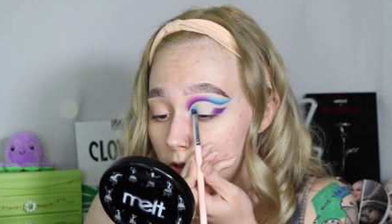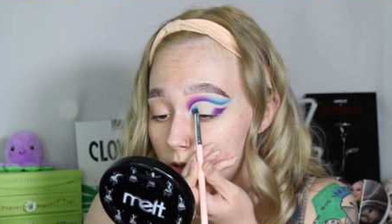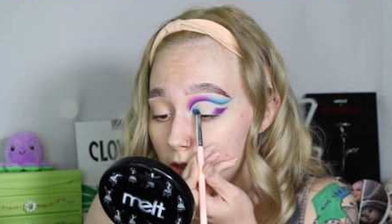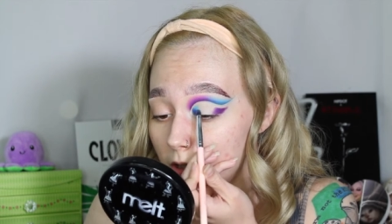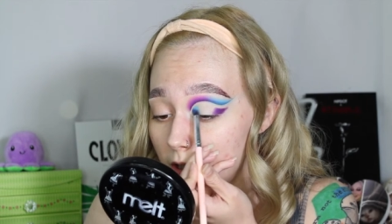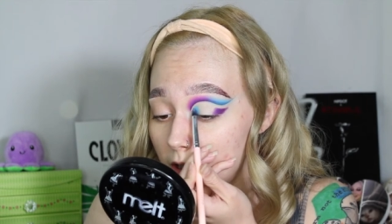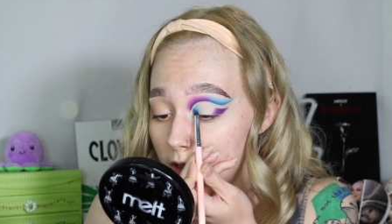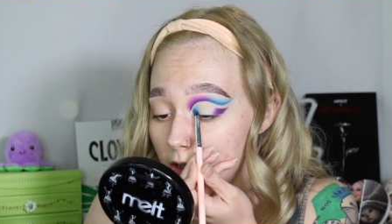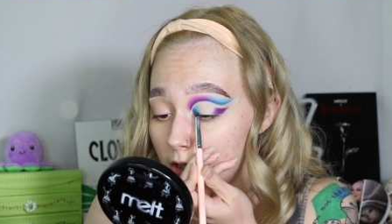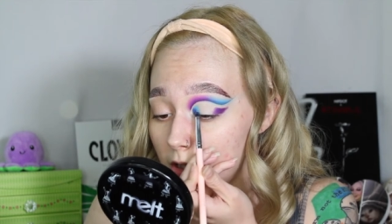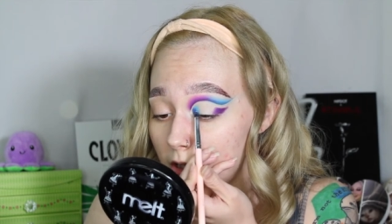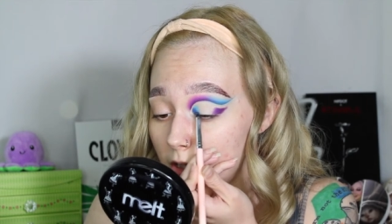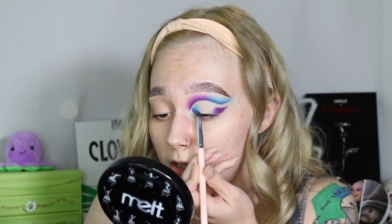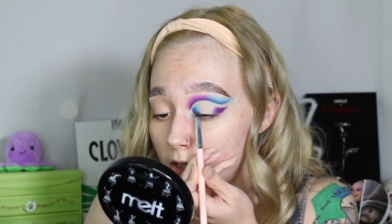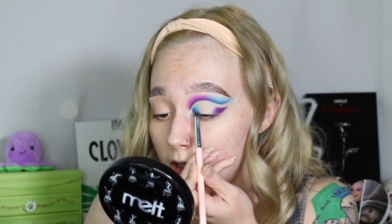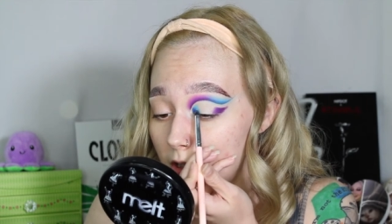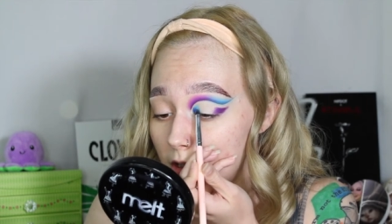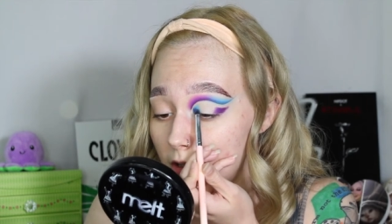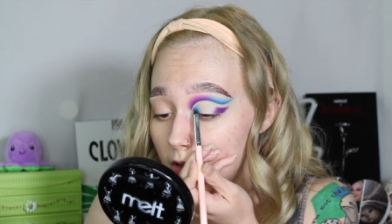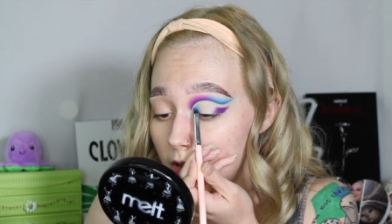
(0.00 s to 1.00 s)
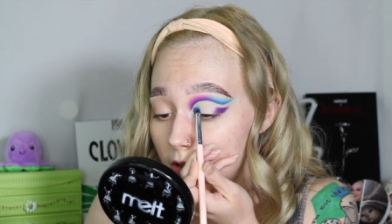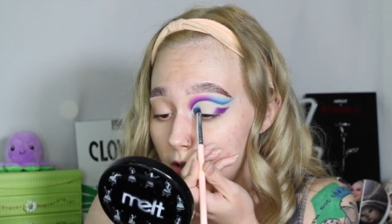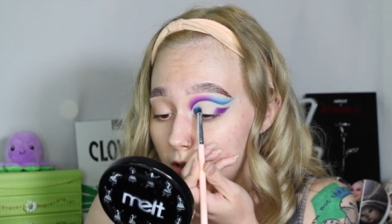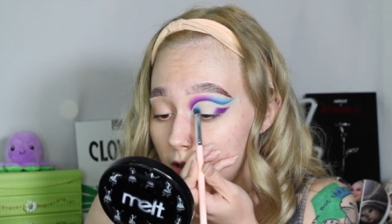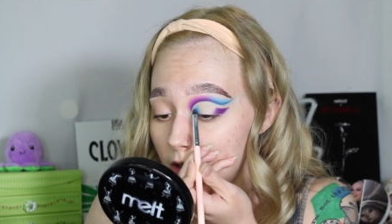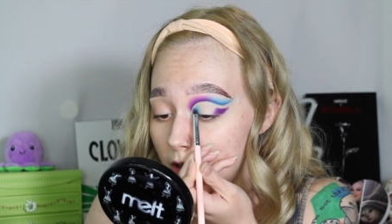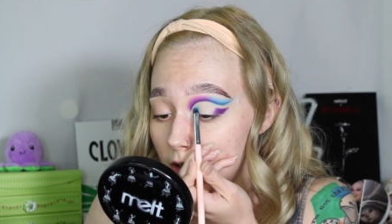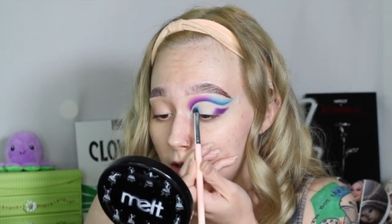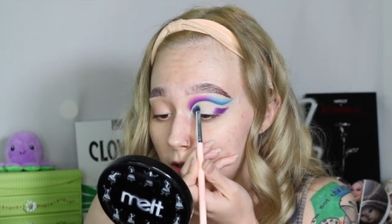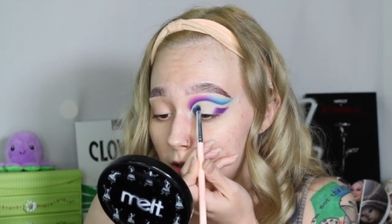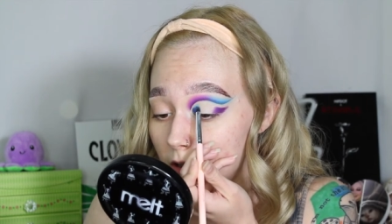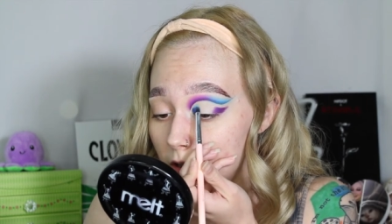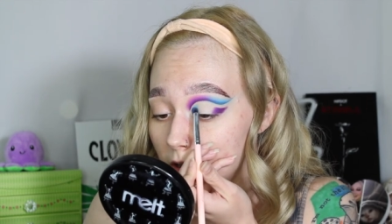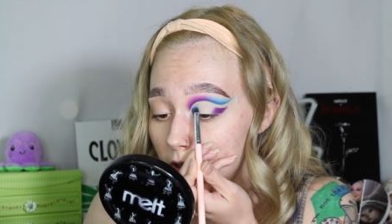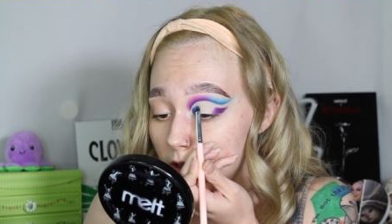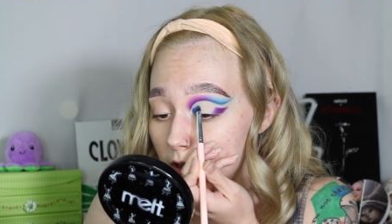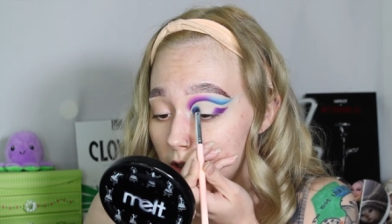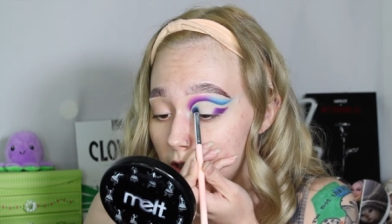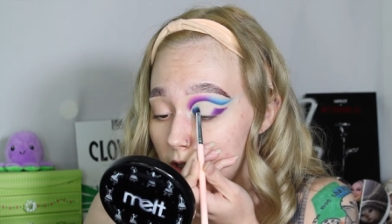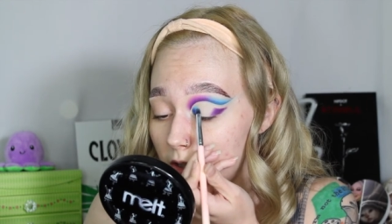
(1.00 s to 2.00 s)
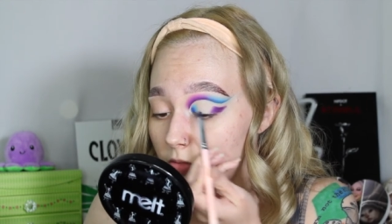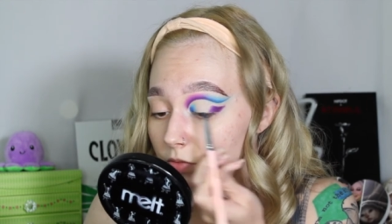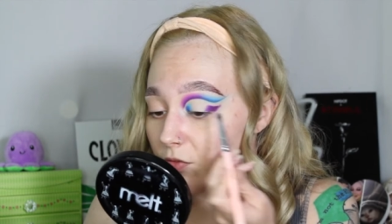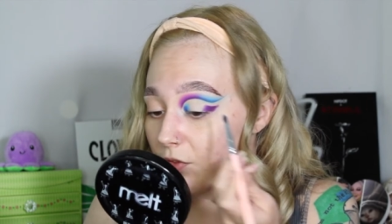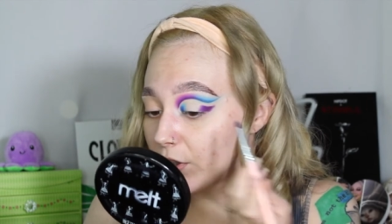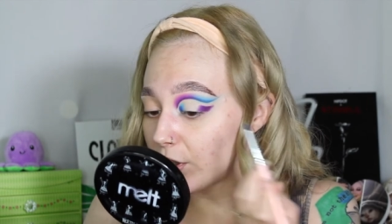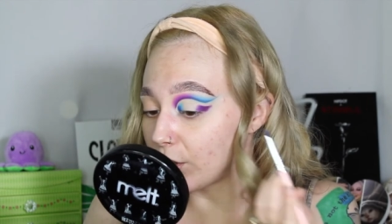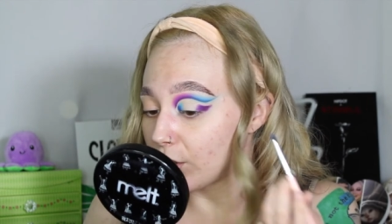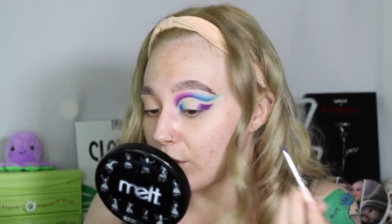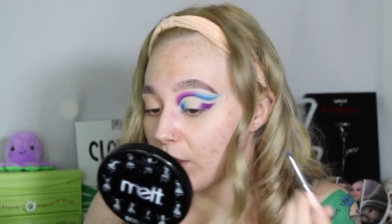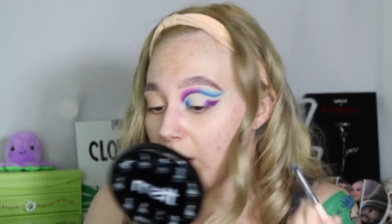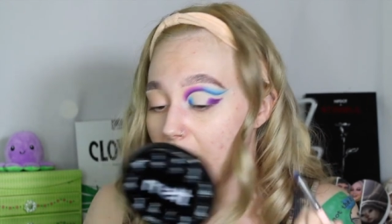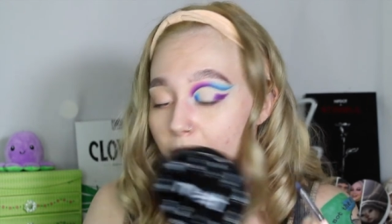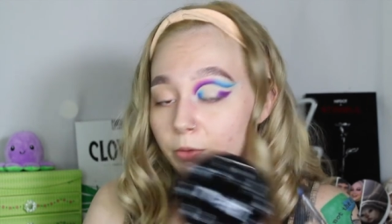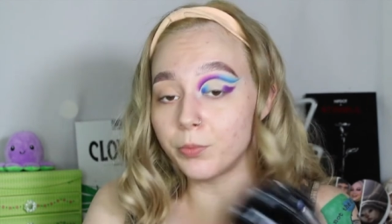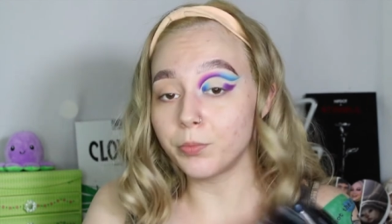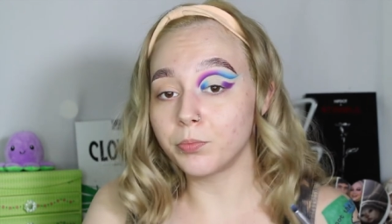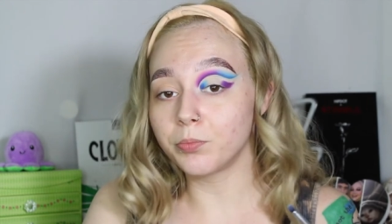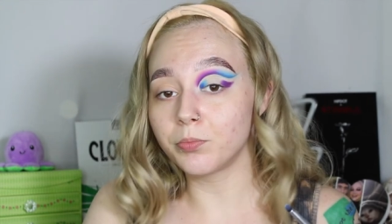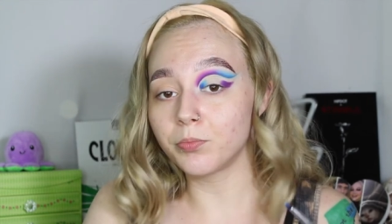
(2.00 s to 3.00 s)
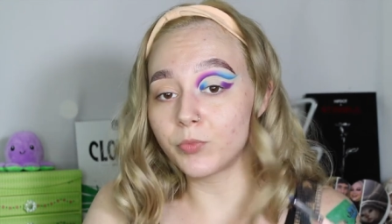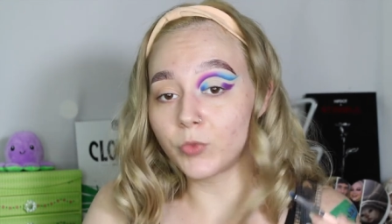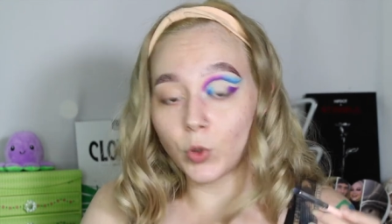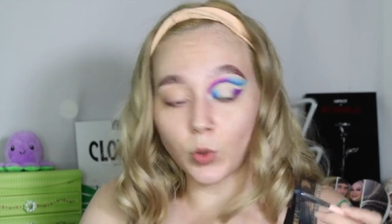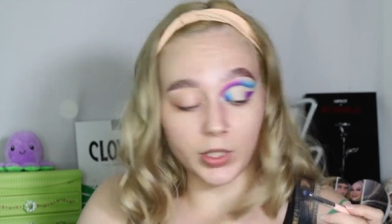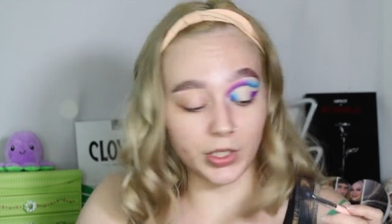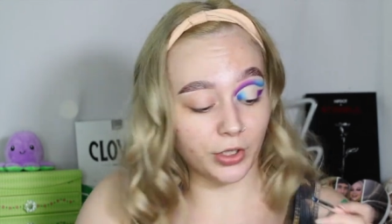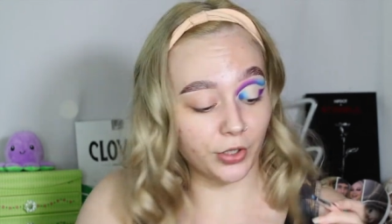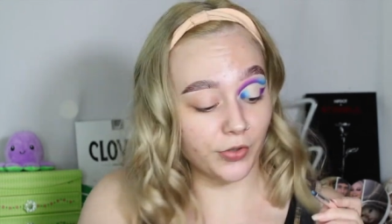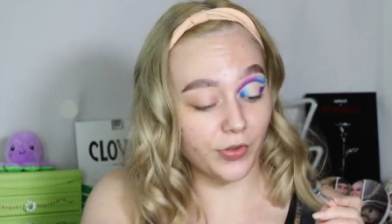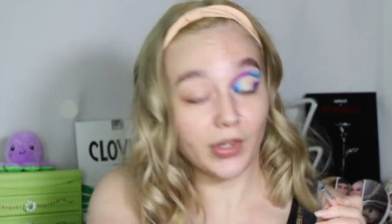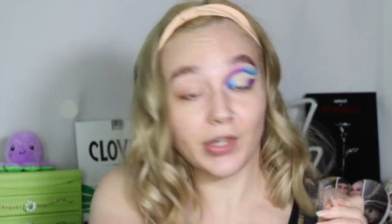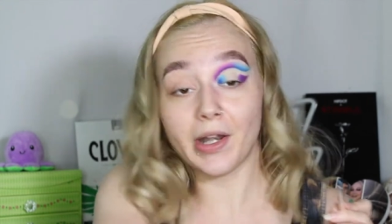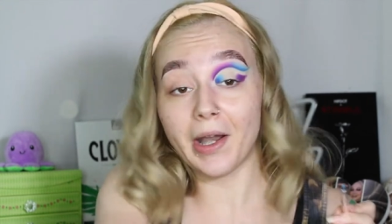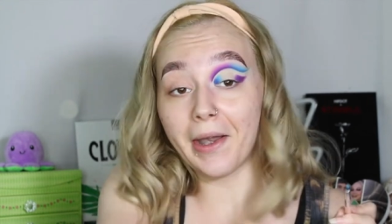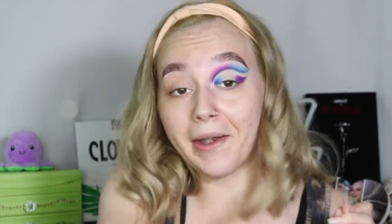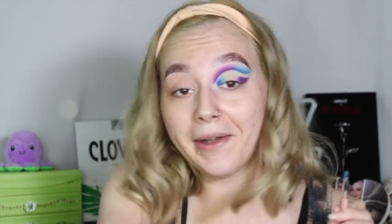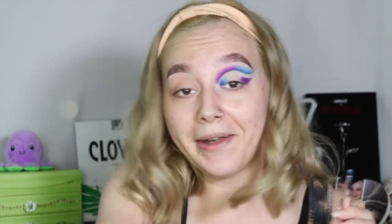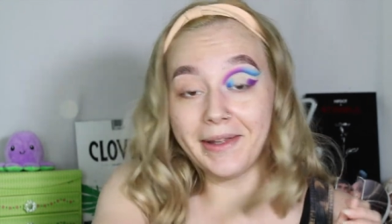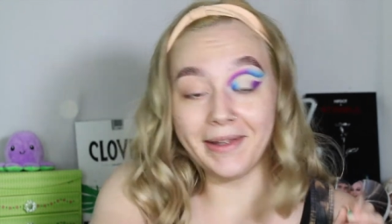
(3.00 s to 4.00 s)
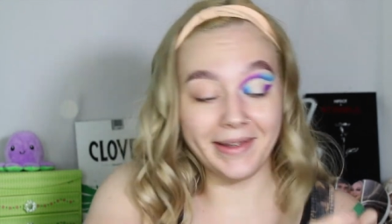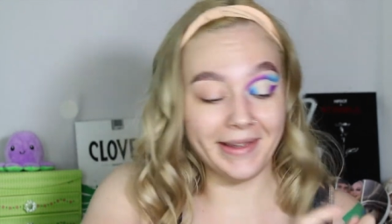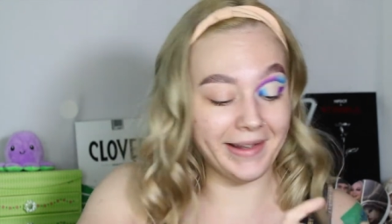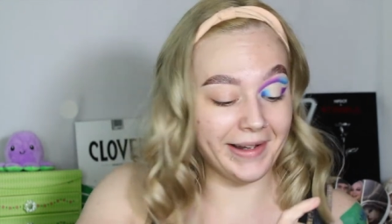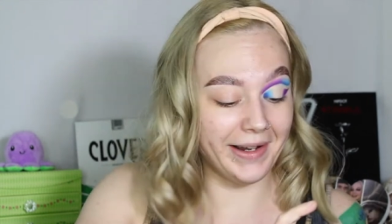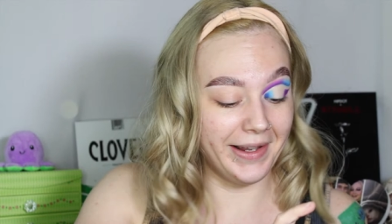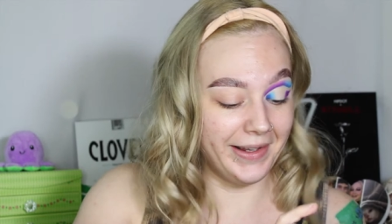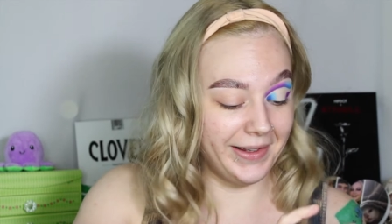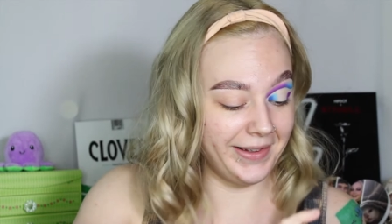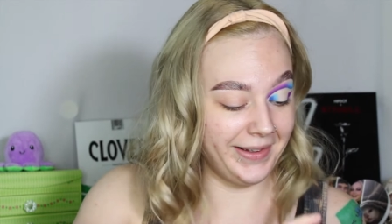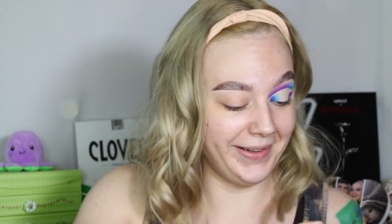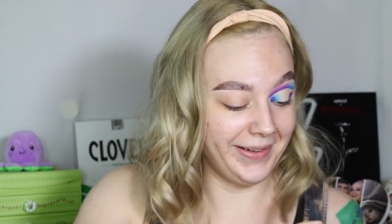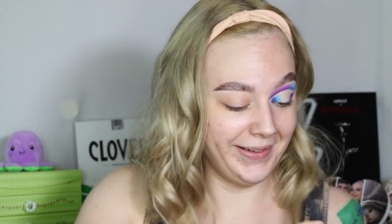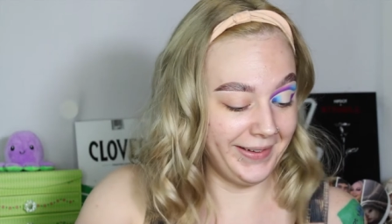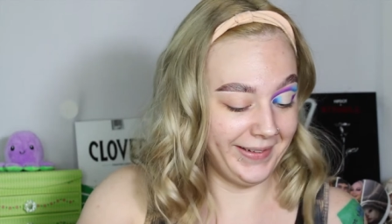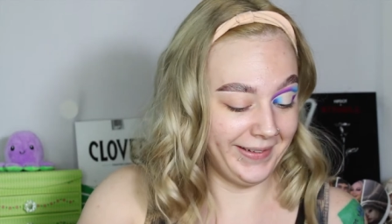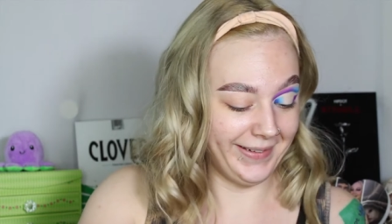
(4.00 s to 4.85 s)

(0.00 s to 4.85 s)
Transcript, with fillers: I guess I need to get that figured out quicker than I did.